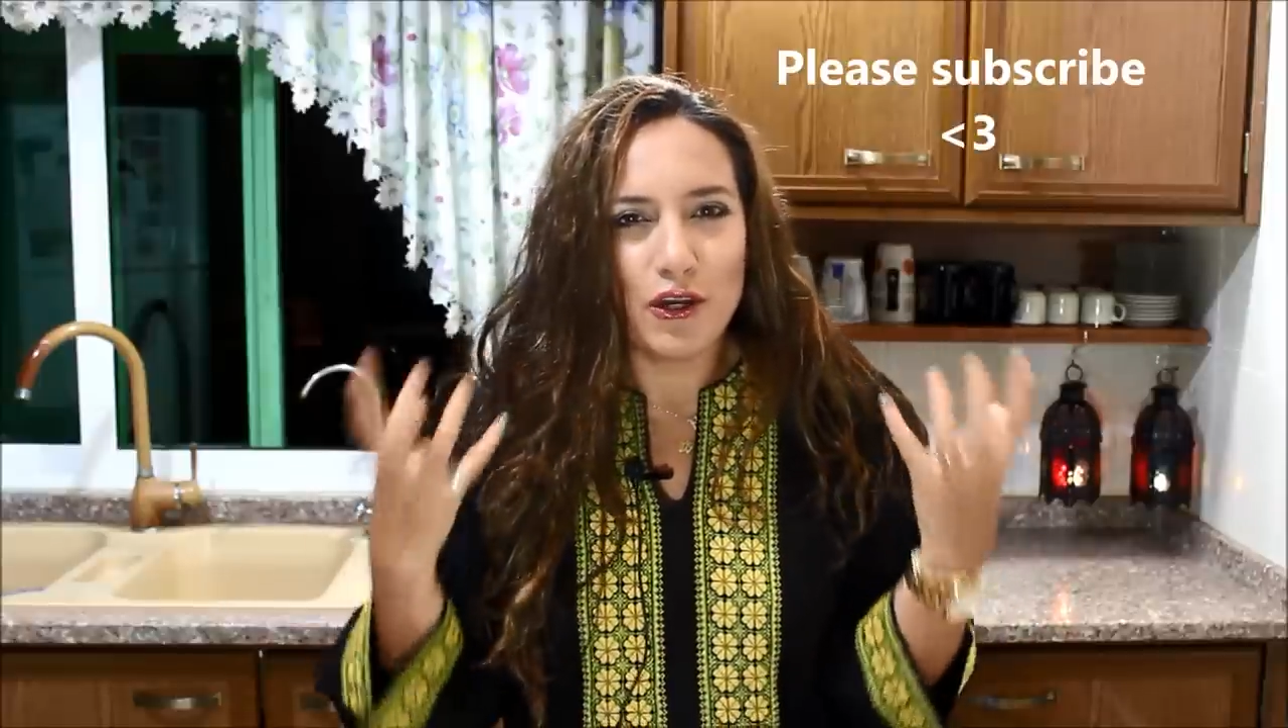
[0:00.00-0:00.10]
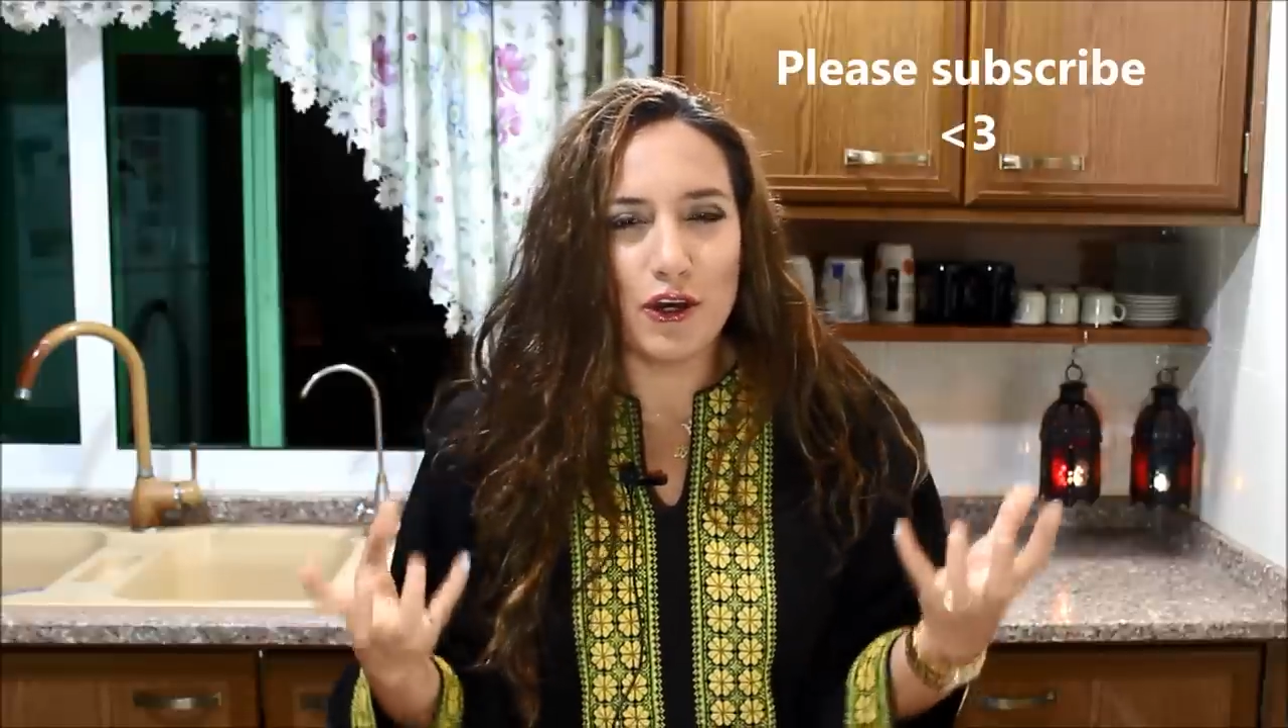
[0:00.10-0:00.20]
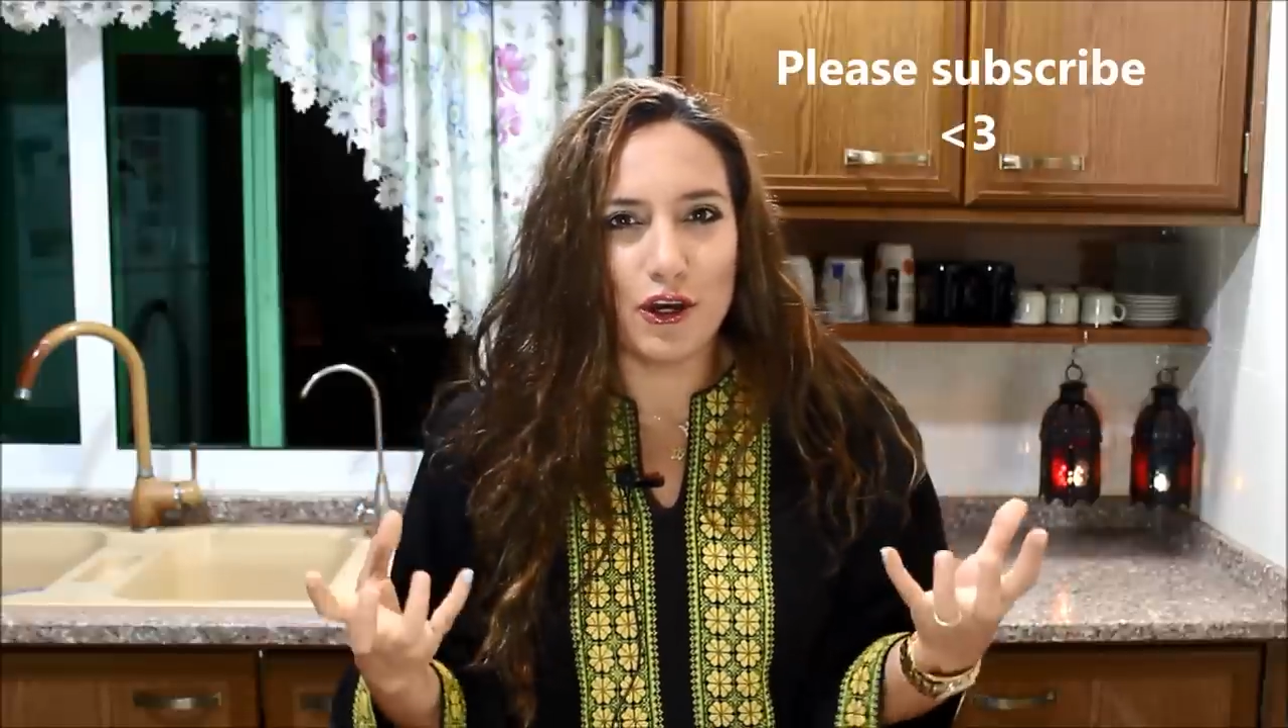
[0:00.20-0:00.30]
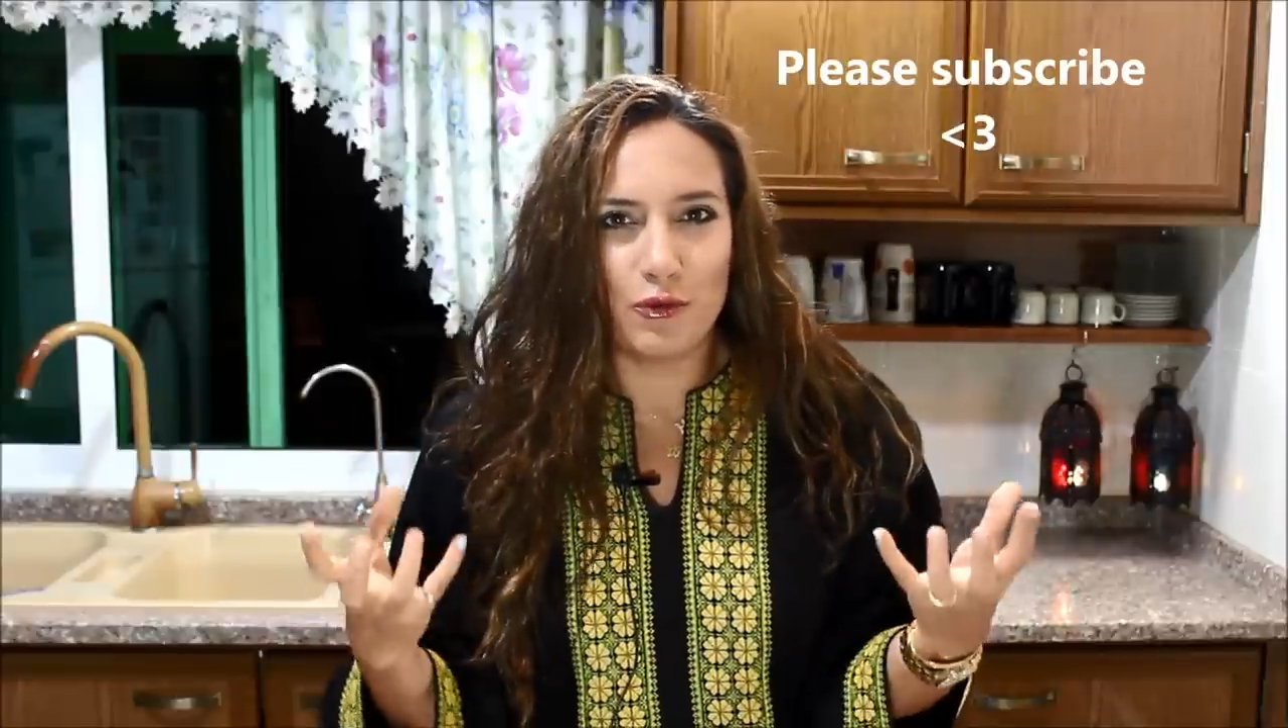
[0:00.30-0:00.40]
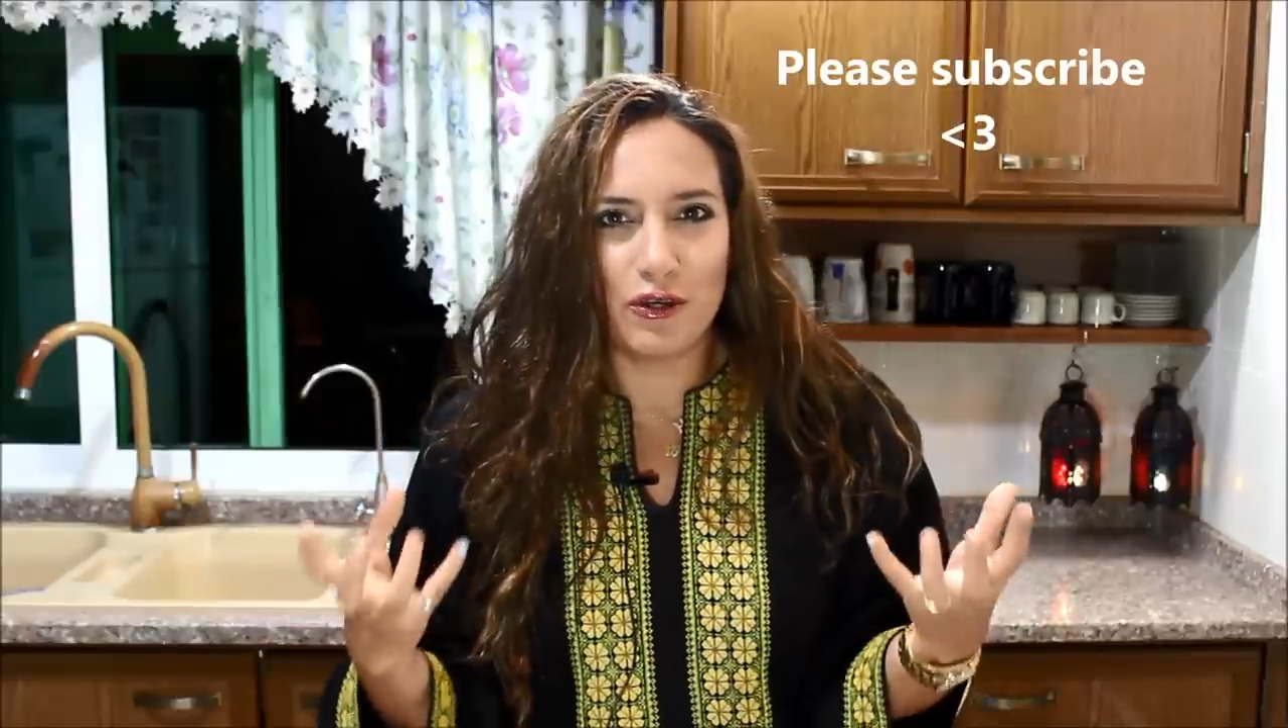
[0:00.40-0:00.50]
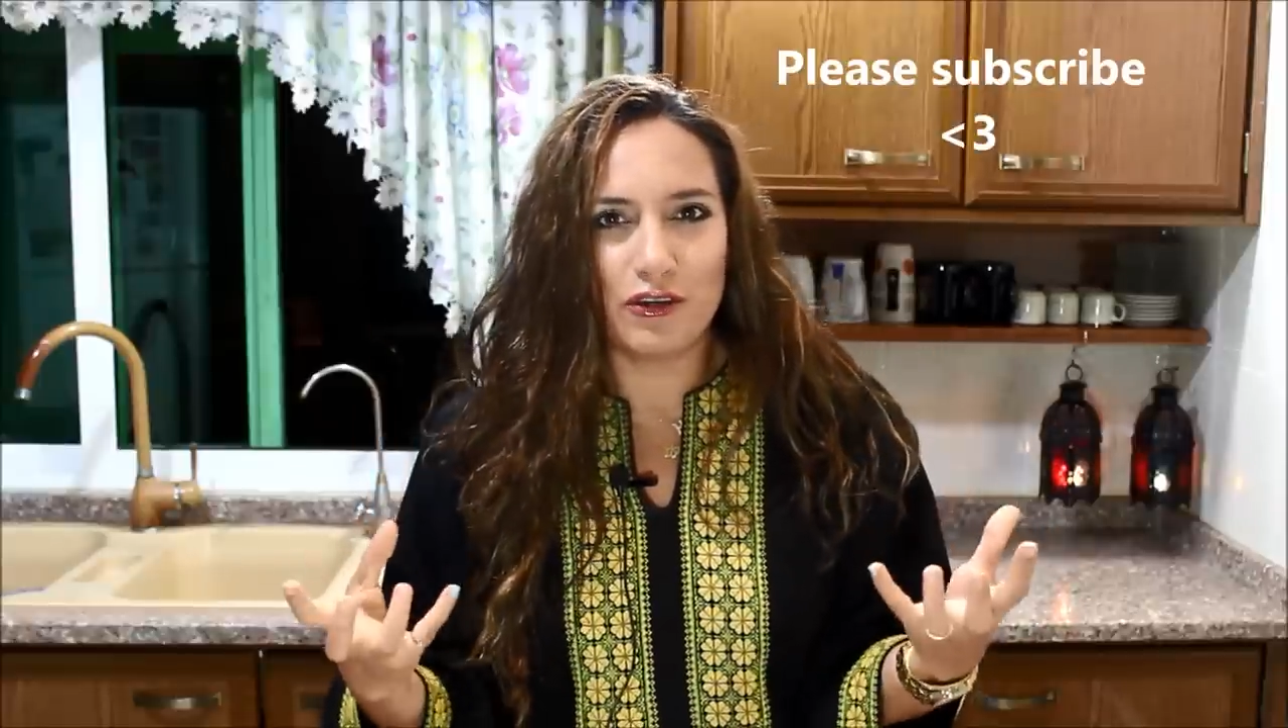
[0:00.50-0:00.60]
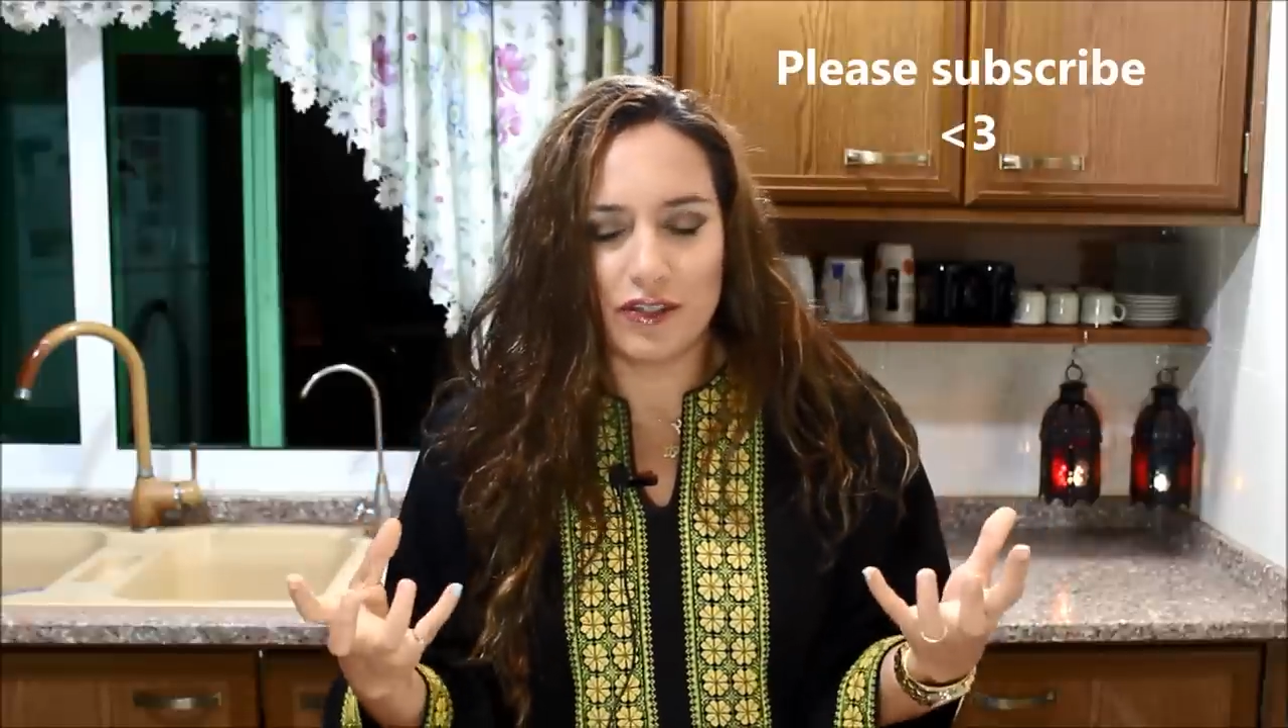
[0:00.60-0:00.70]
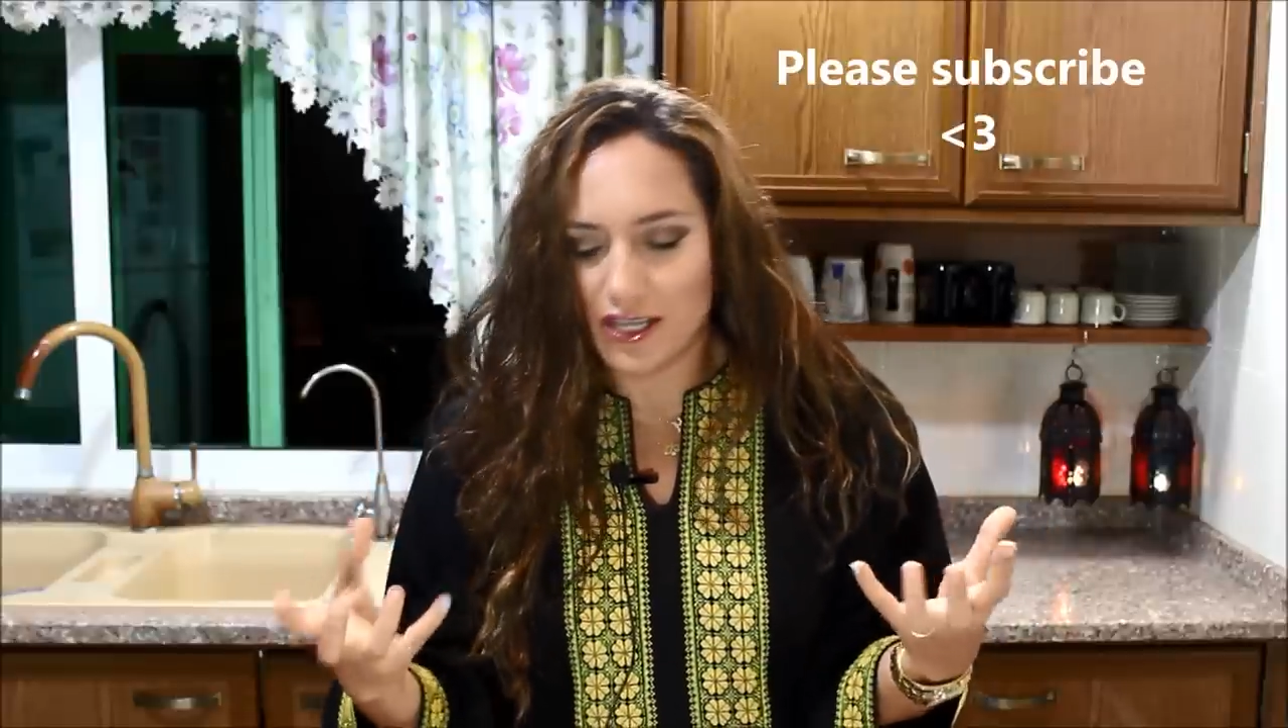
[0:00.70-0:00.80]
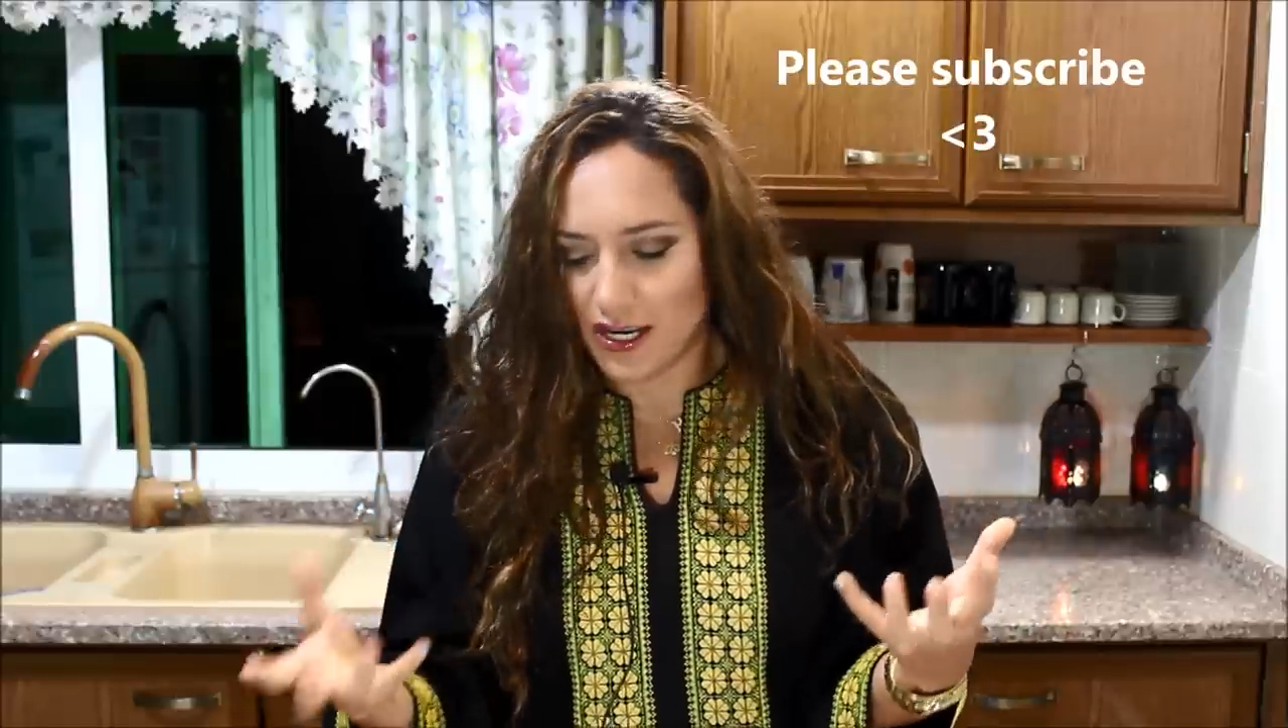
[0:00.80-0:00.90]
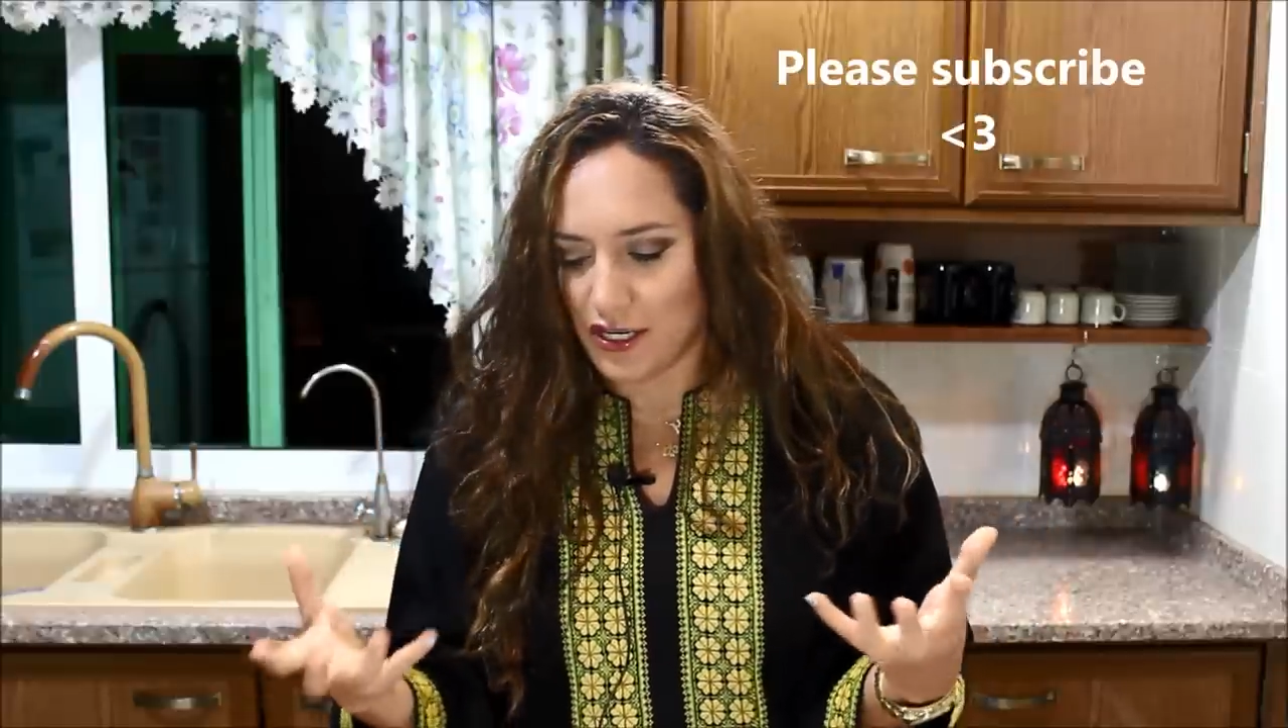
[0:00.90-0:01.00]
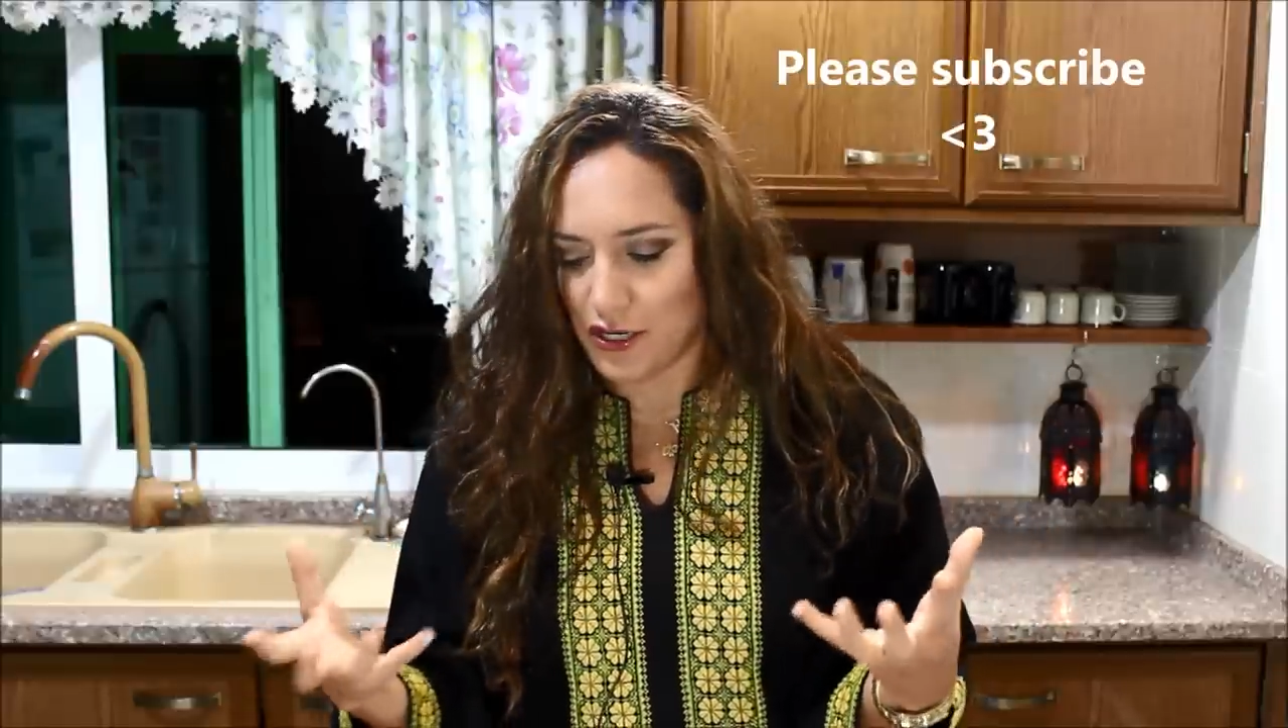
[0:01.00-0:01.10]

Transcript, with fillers: good when you're done.